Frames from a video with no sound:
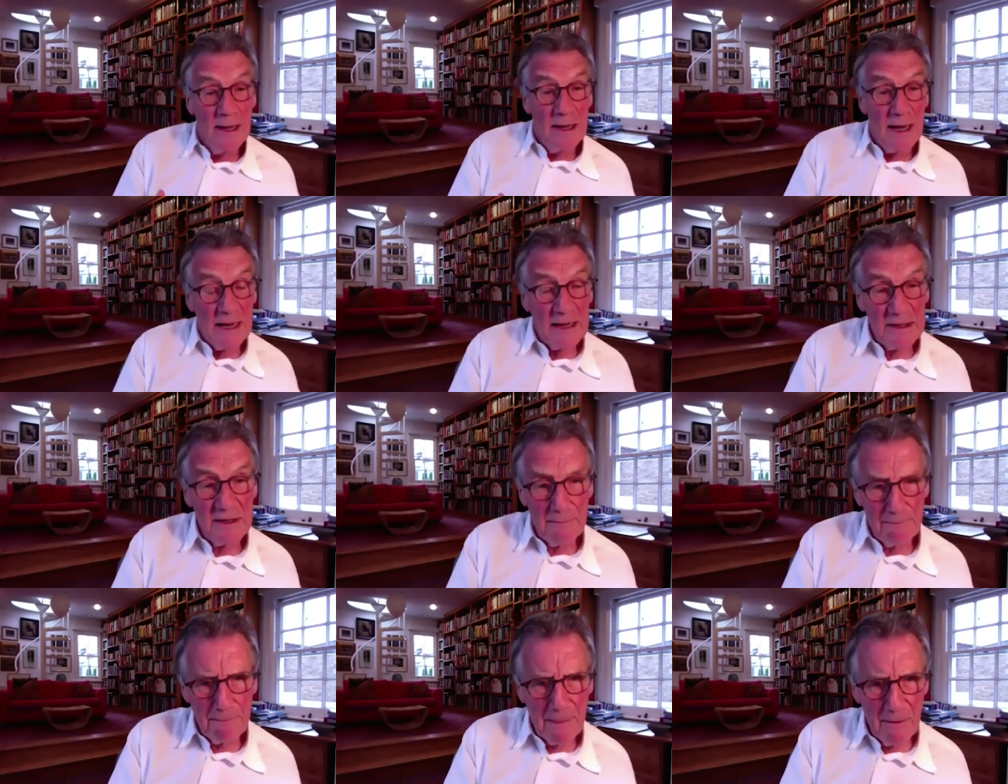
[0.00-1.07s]
And
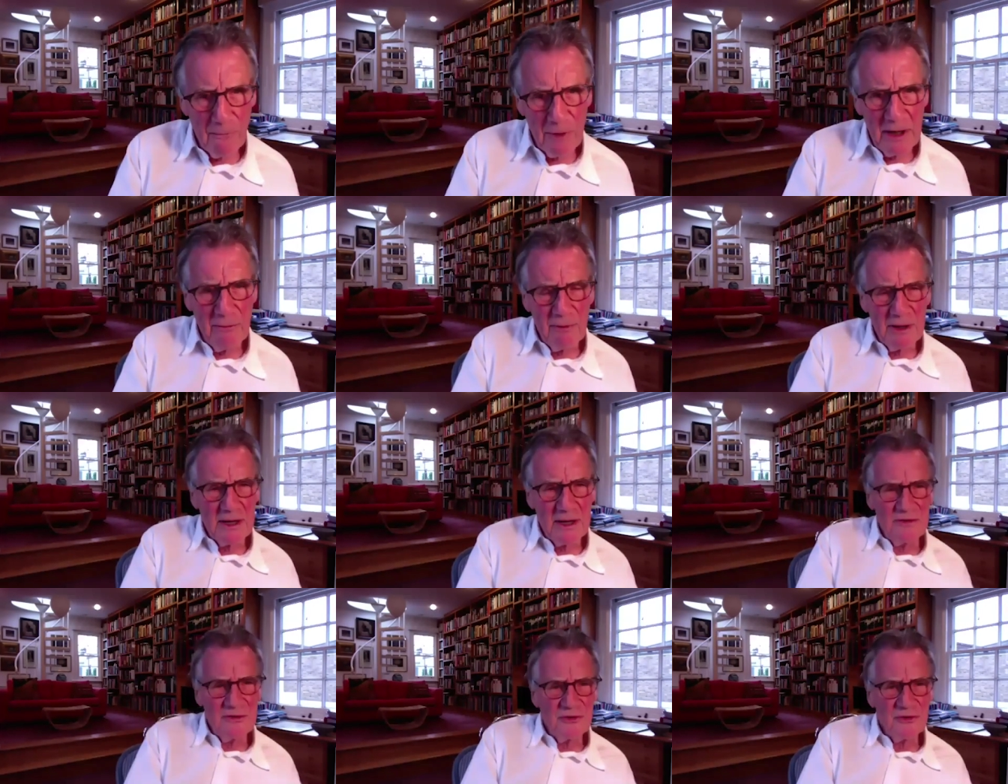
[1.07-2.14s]
we were
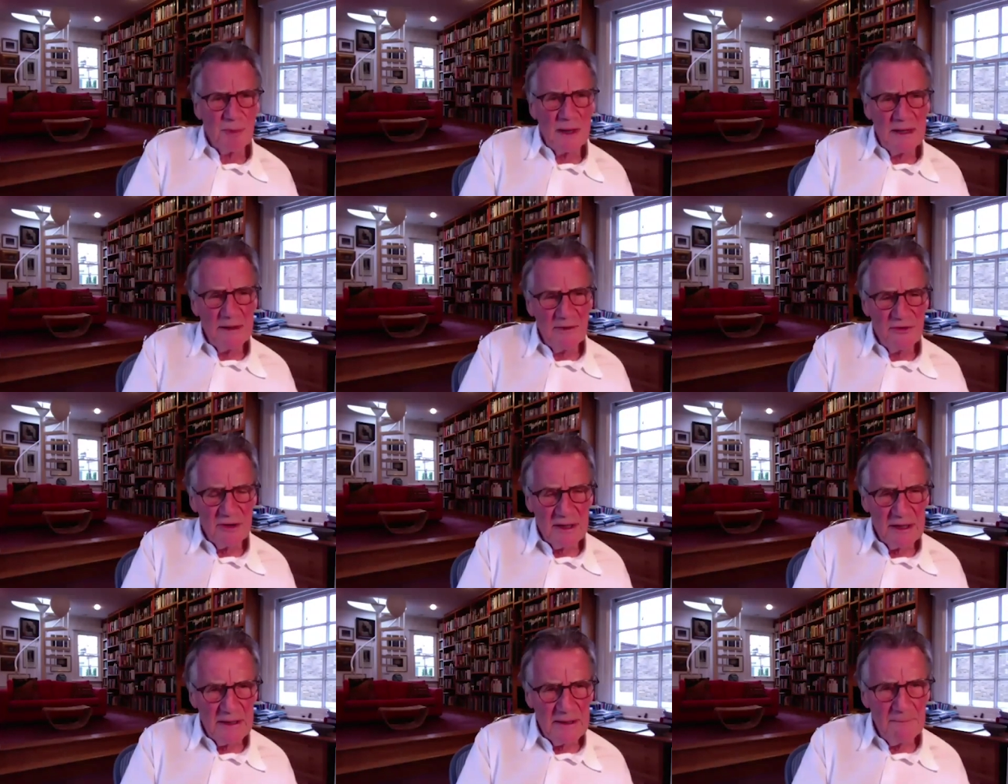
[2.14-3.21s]
going to spend
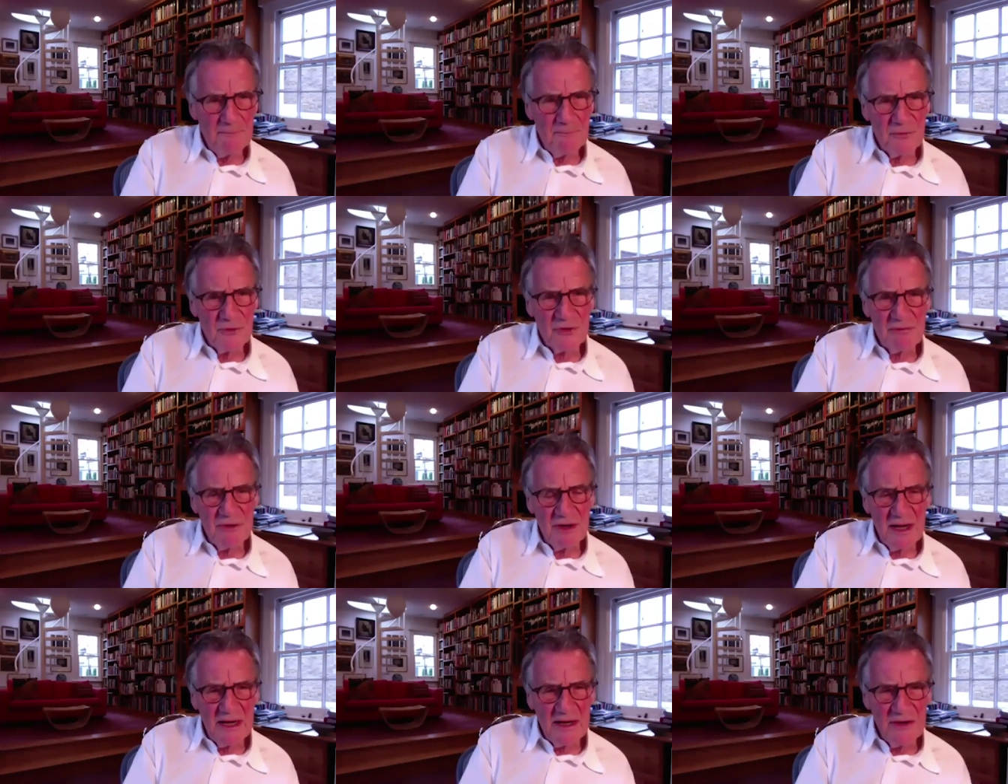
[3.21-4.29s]
um, seven
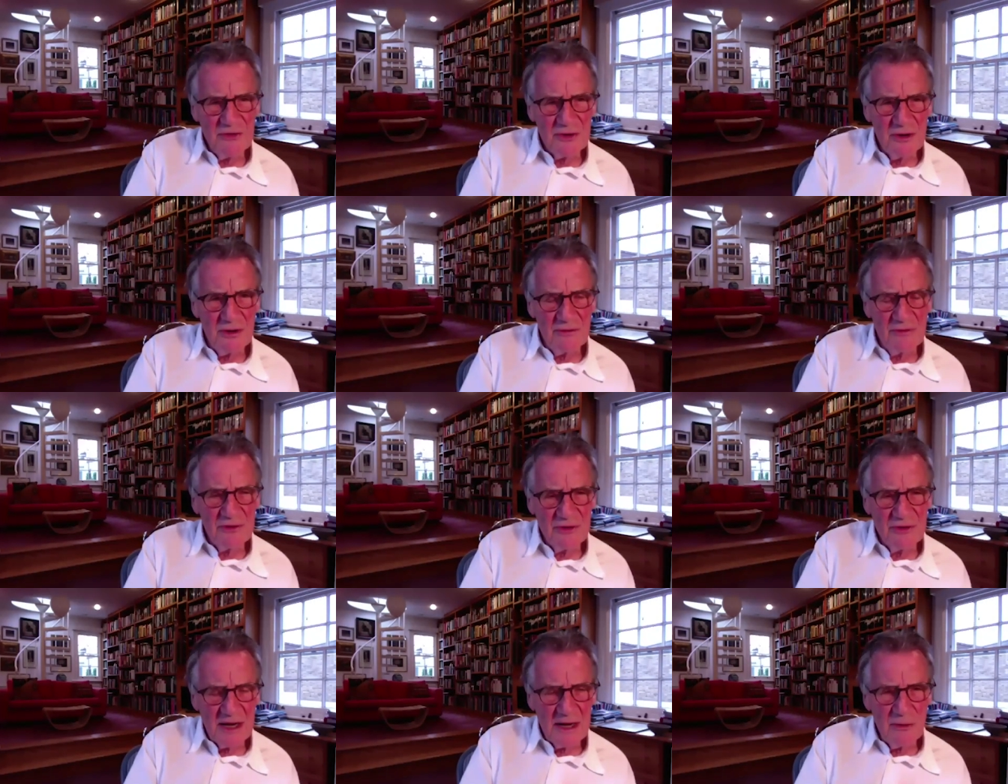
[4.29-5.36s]
days on this
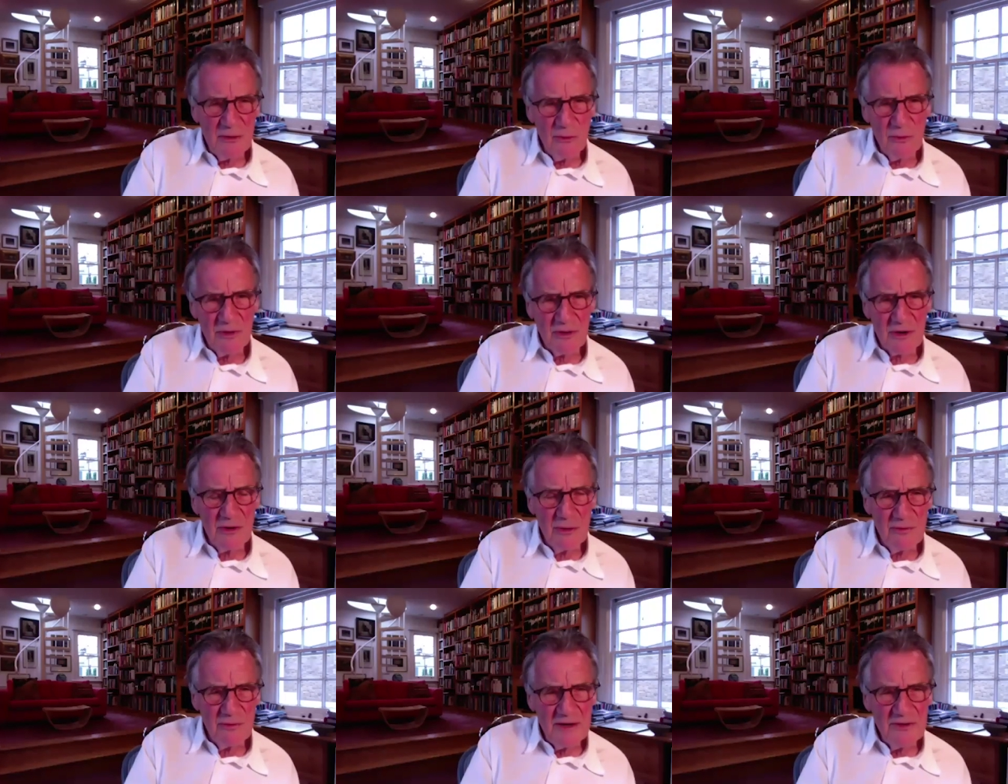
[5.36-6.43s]
dhow with a crew
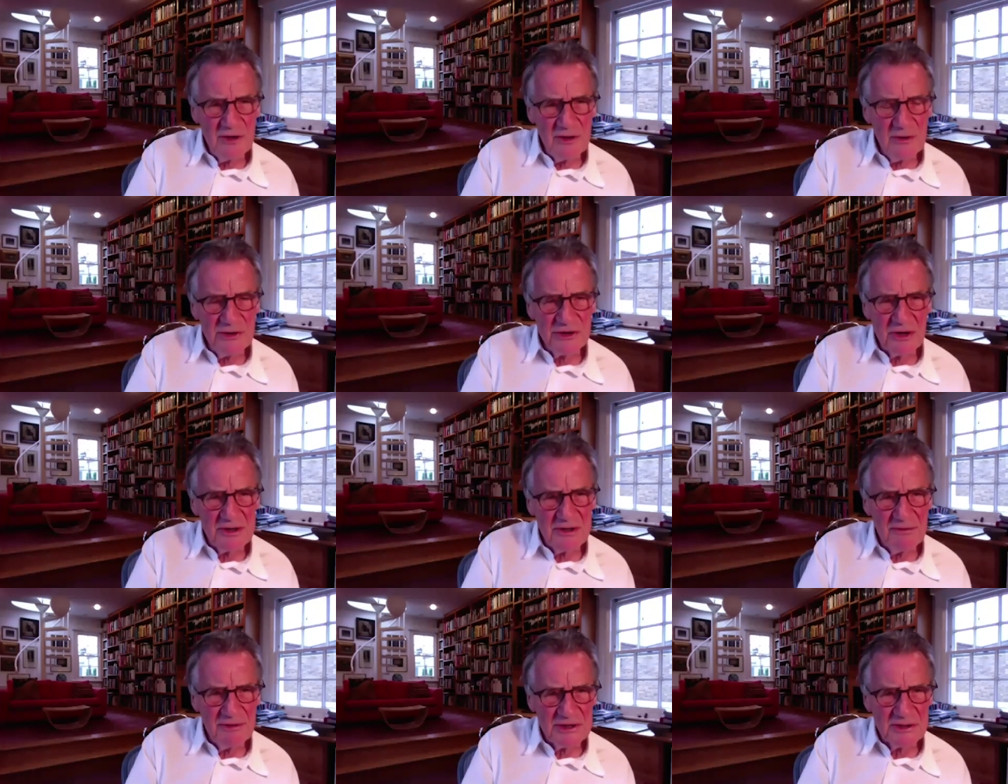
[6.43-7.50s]
of 18 Gujarati
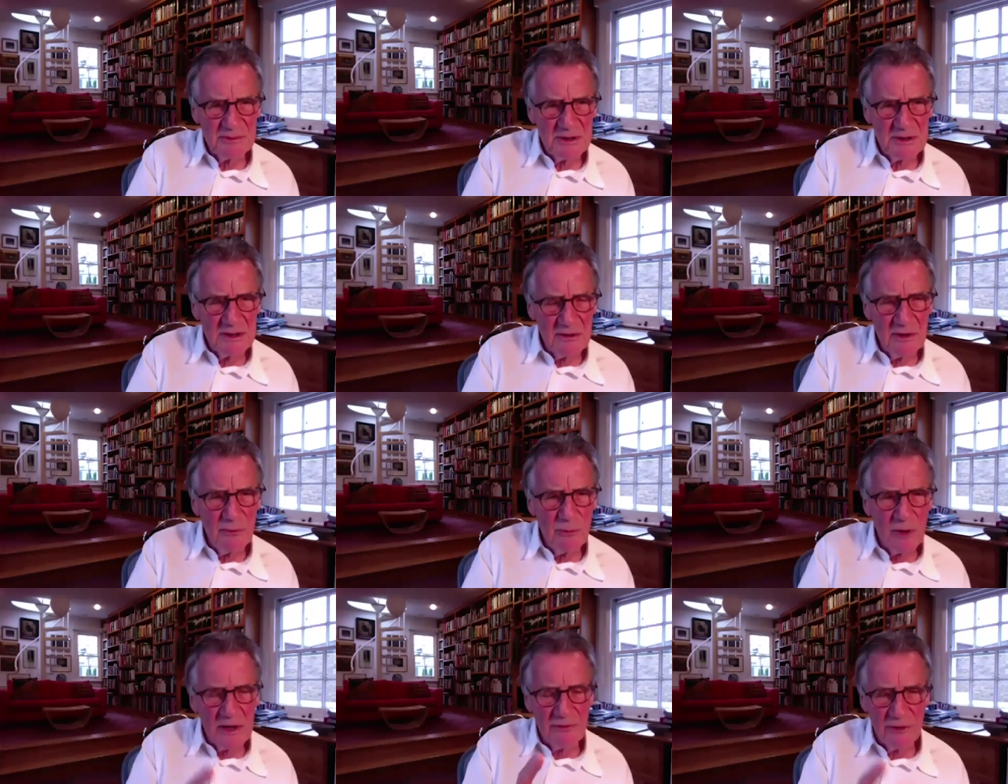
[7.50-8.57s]
fishermen, only
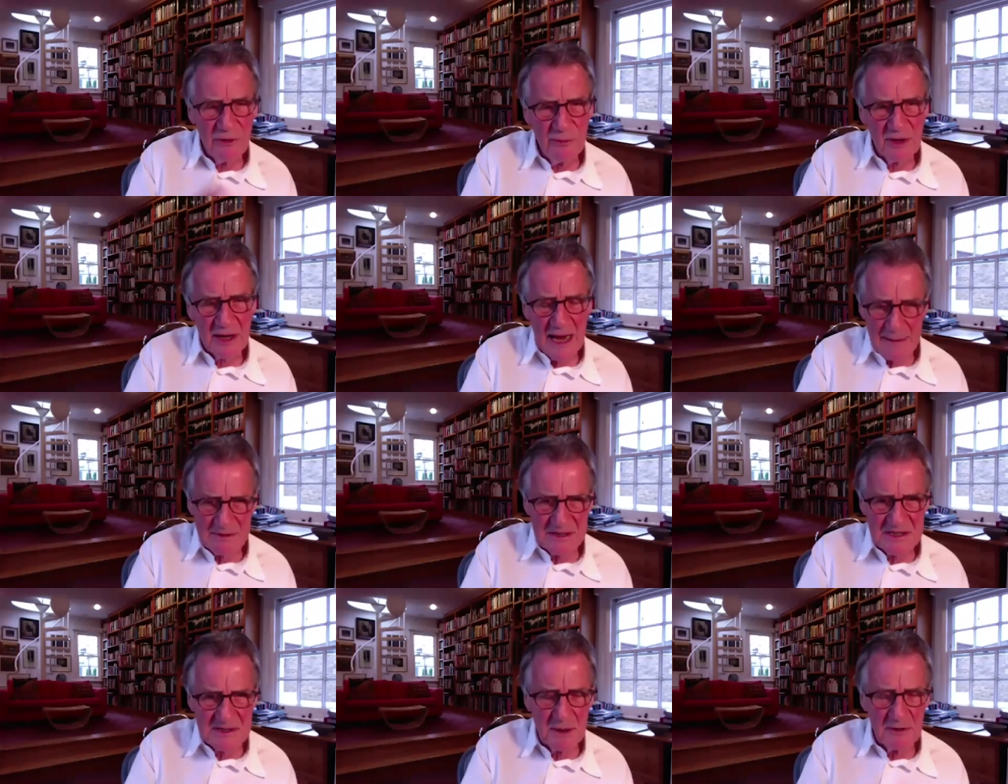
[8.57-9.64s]
one of whom, the captain,
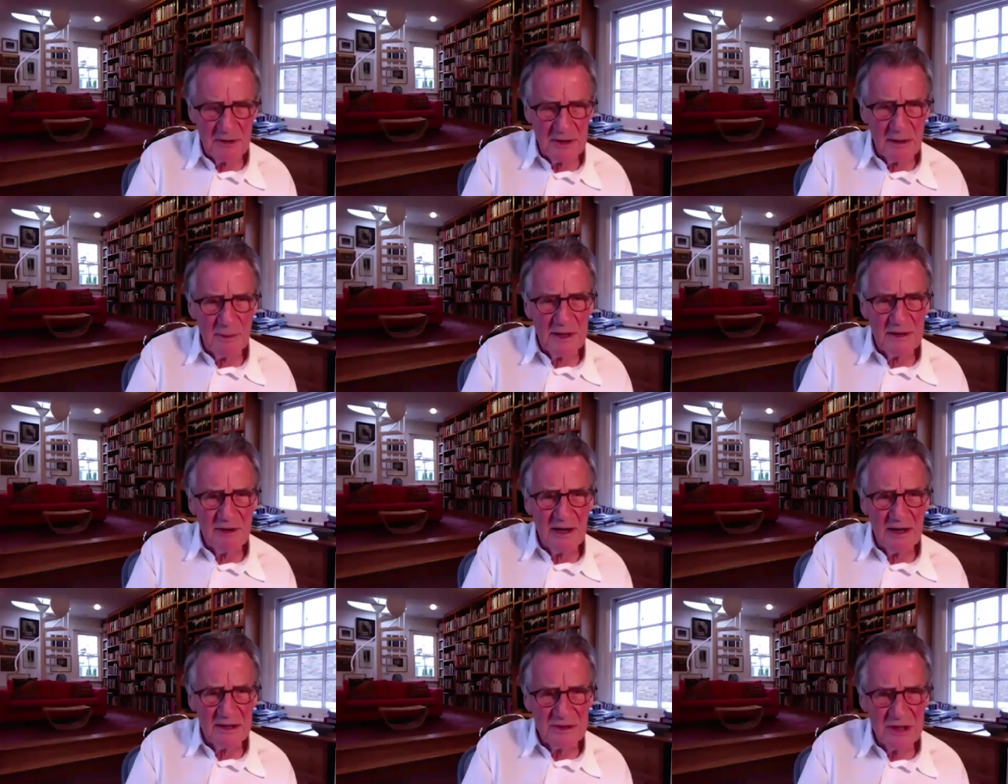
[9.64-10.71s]
spoke a little bit of
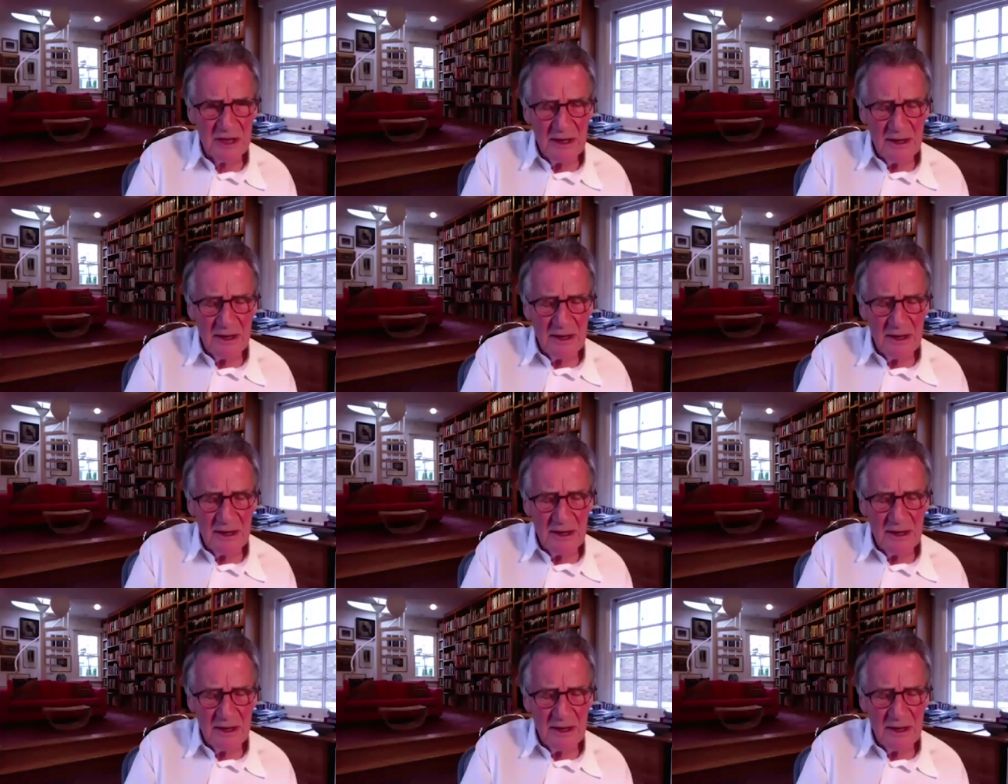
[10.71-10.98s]
English.